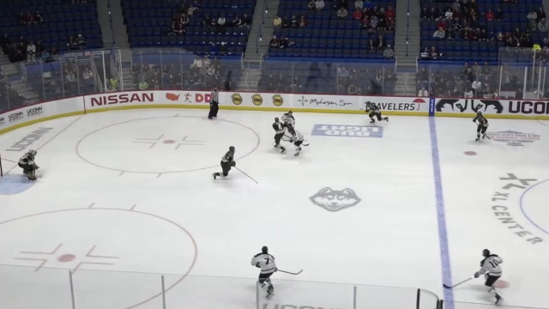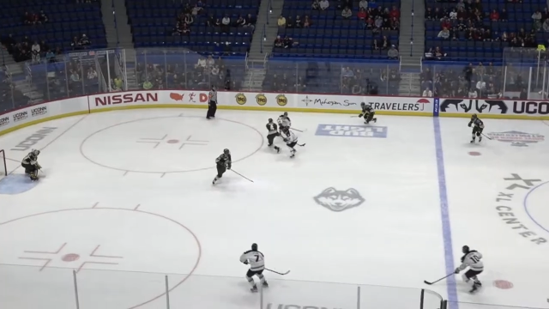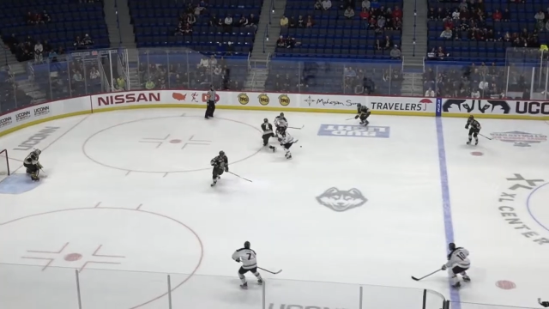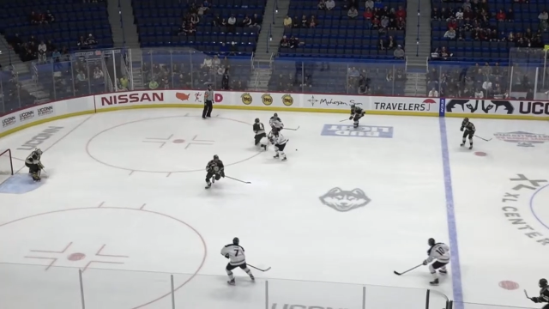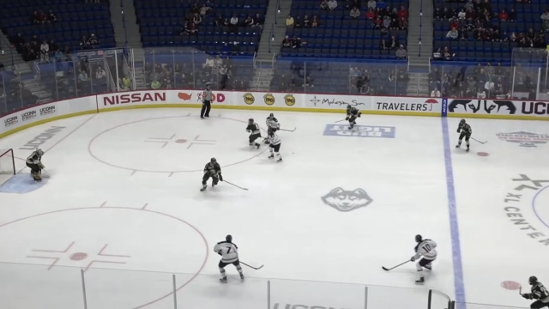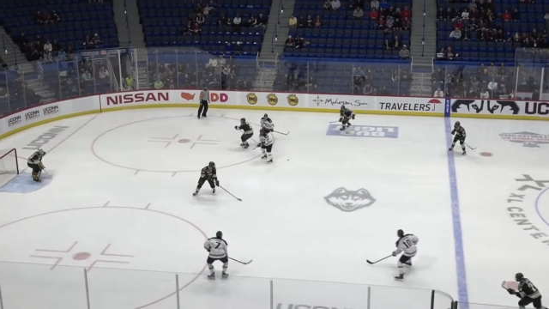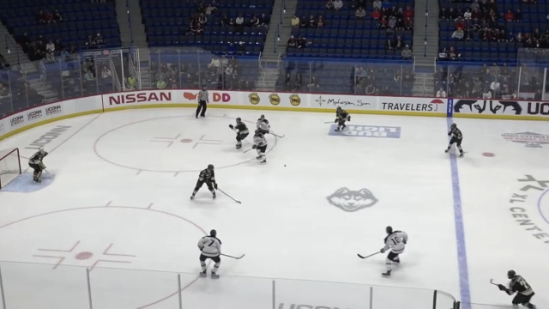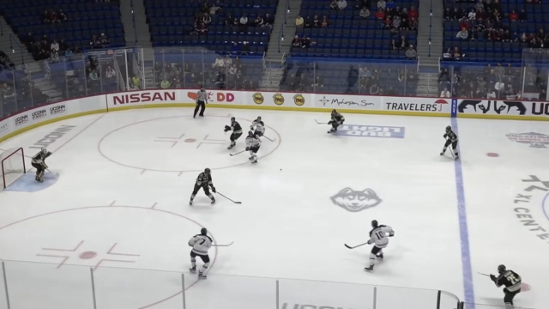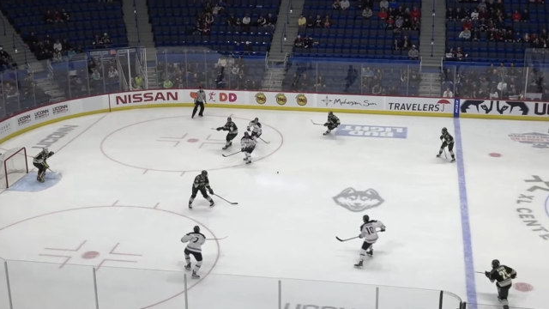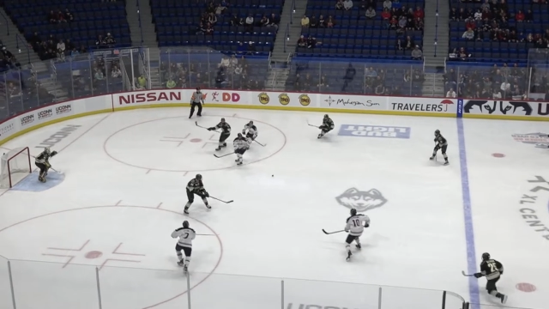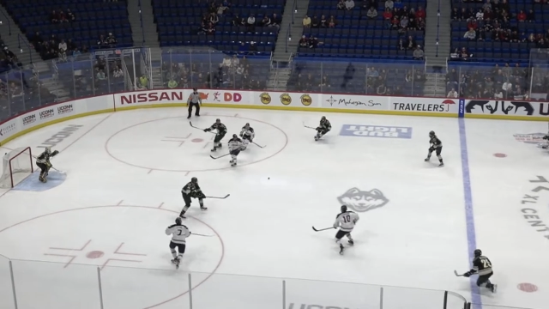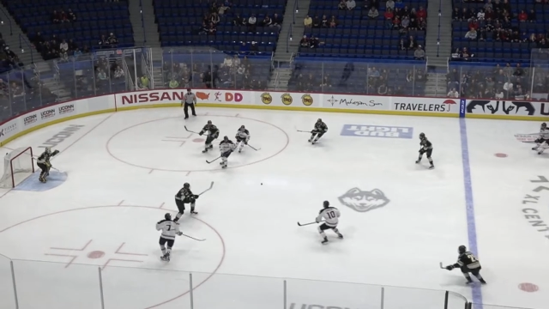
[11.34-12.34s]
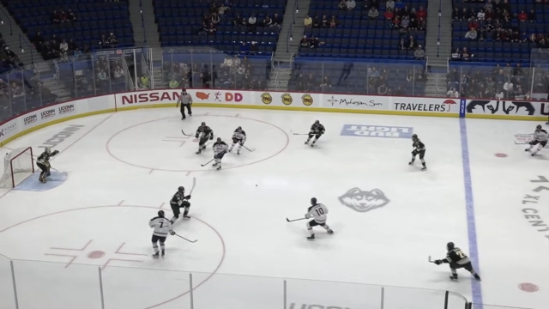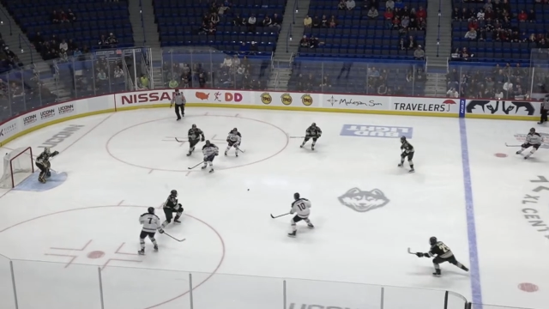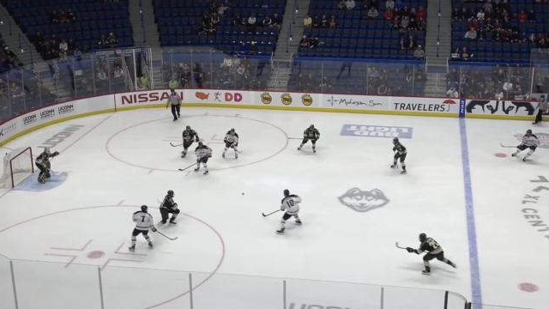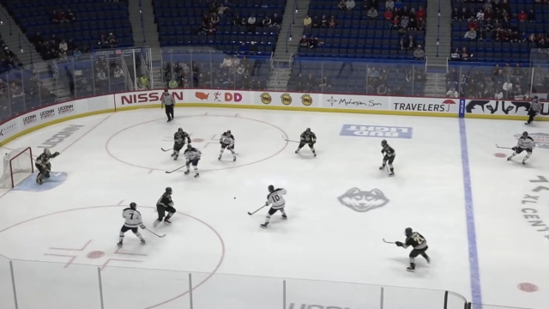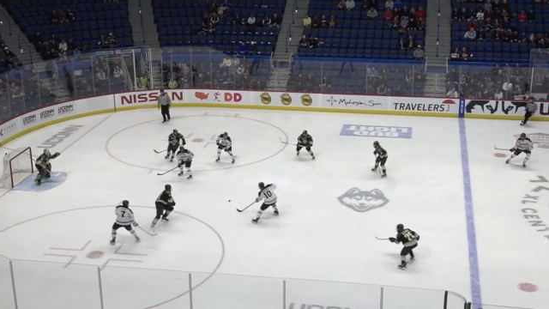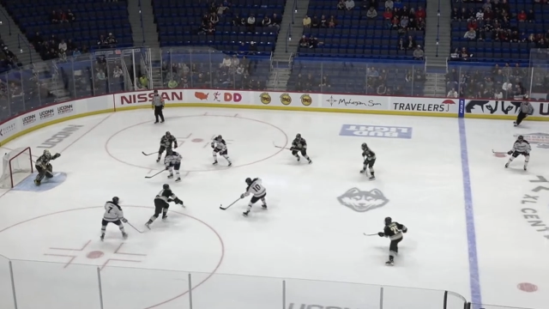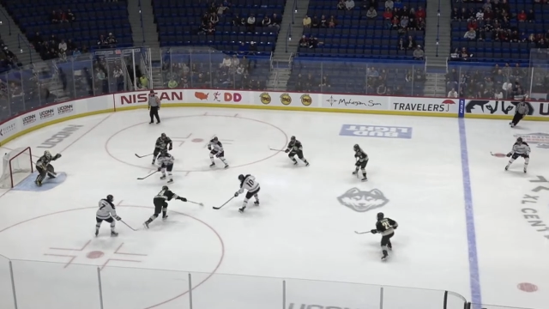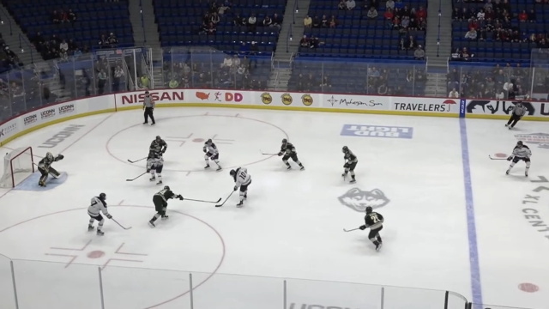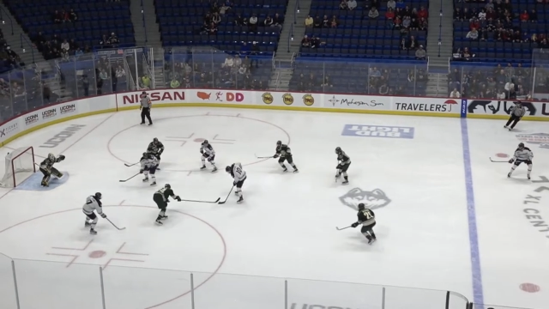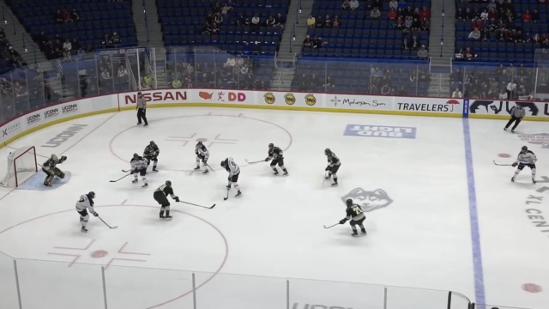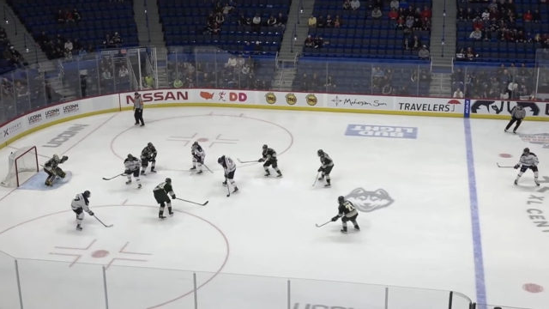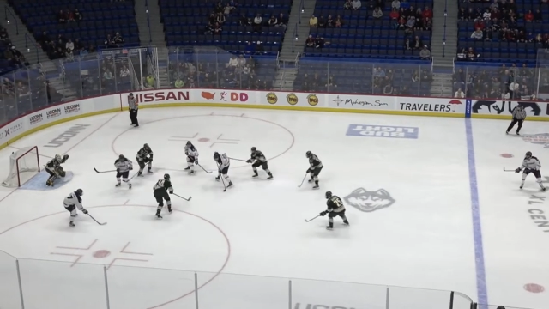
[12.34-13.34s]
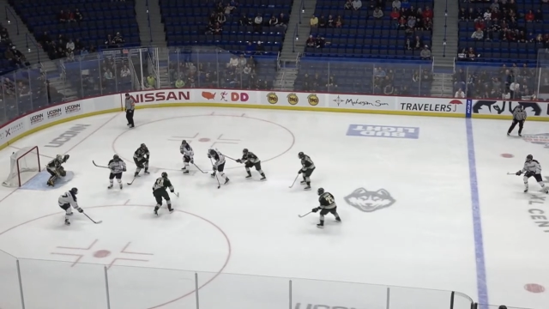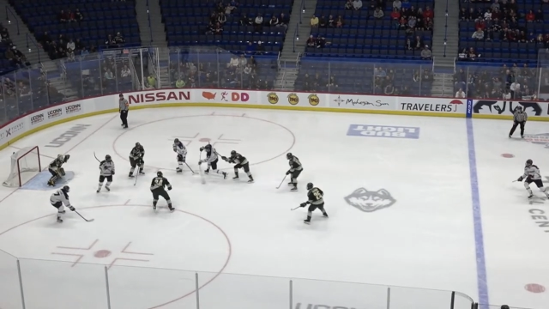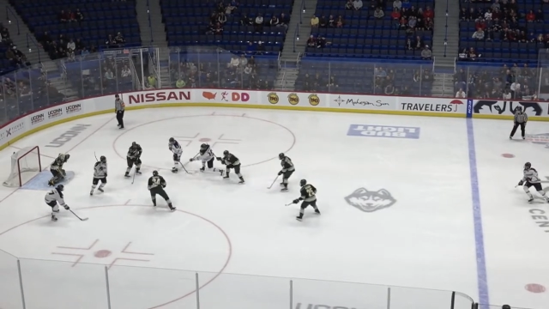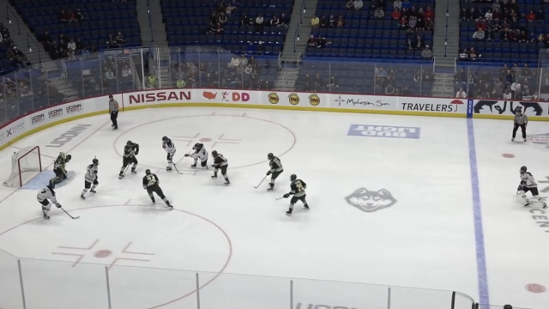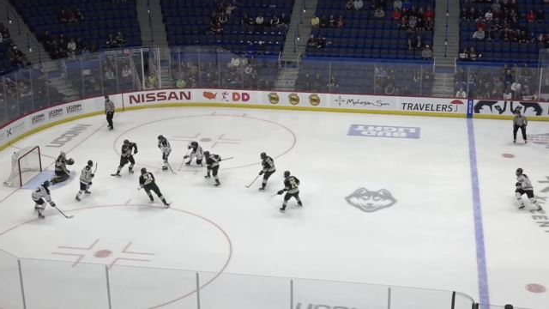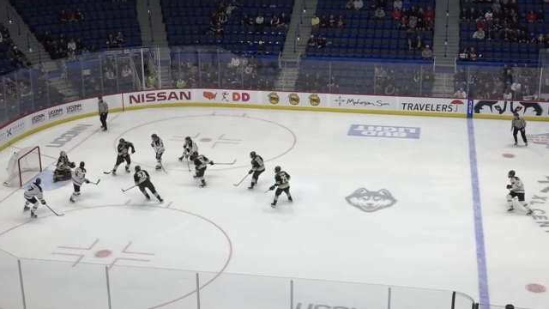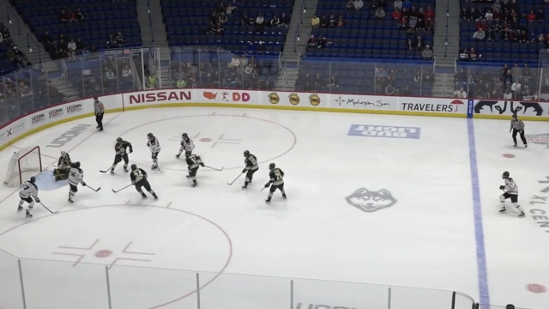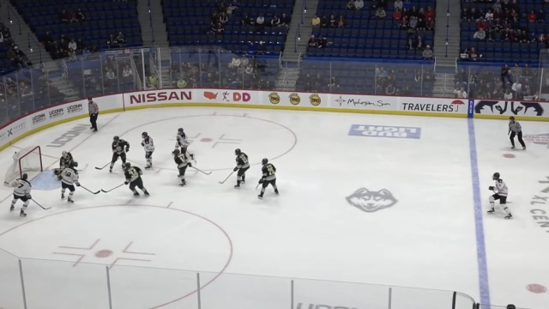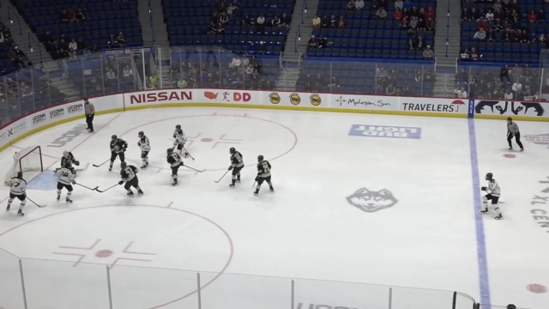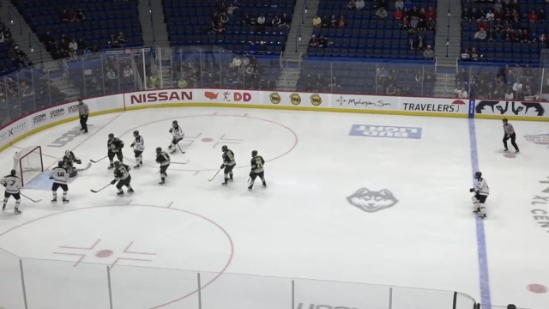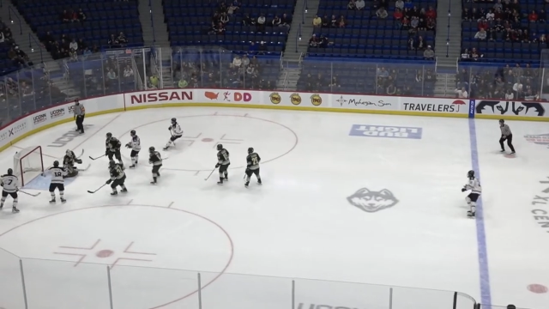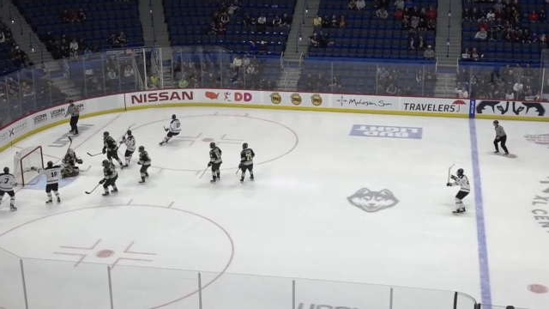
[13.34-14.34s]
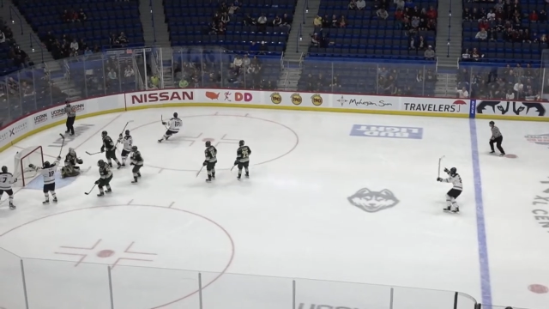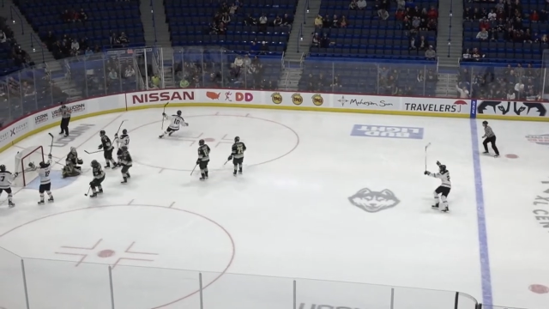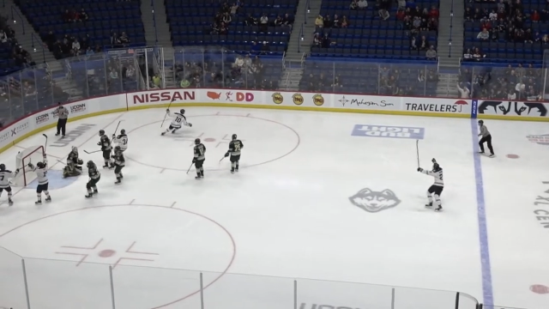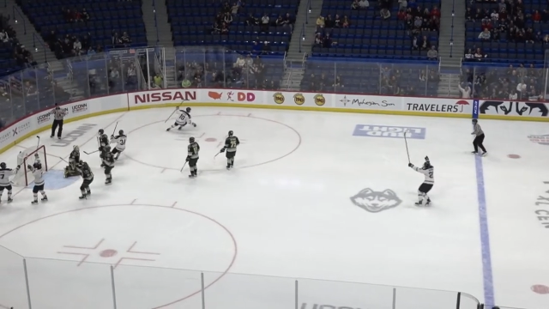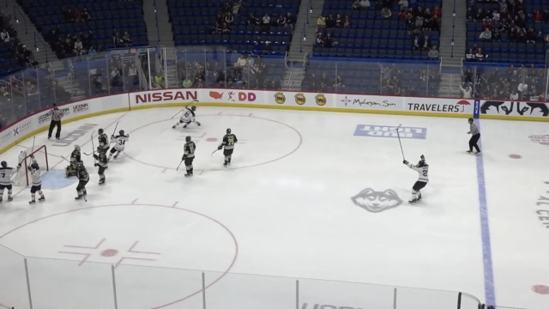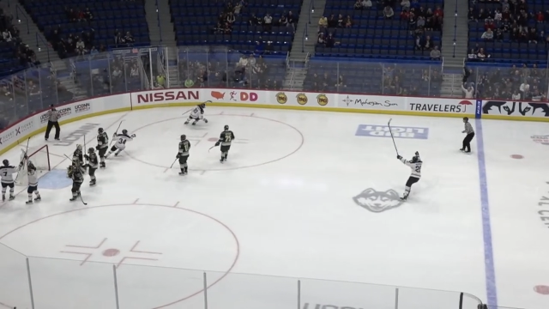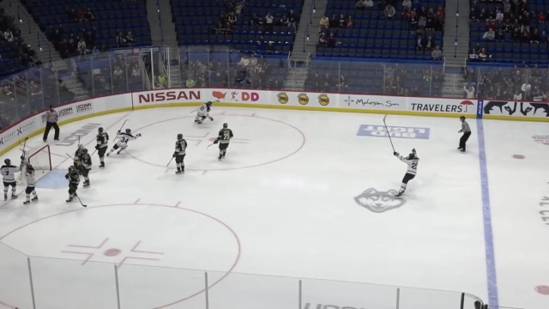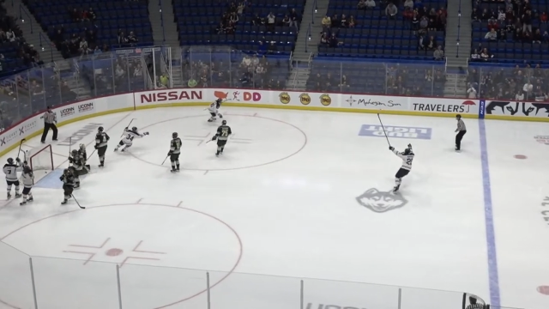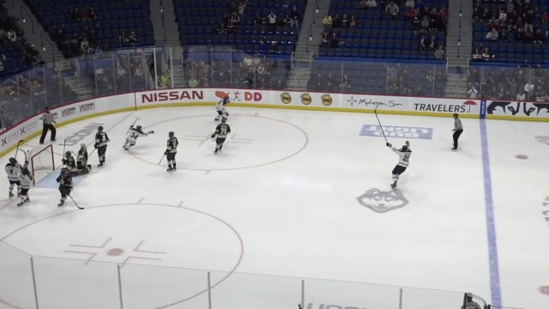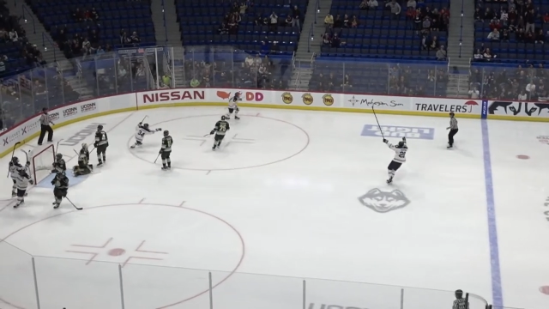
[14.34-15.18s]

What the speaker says: (no speaker visible)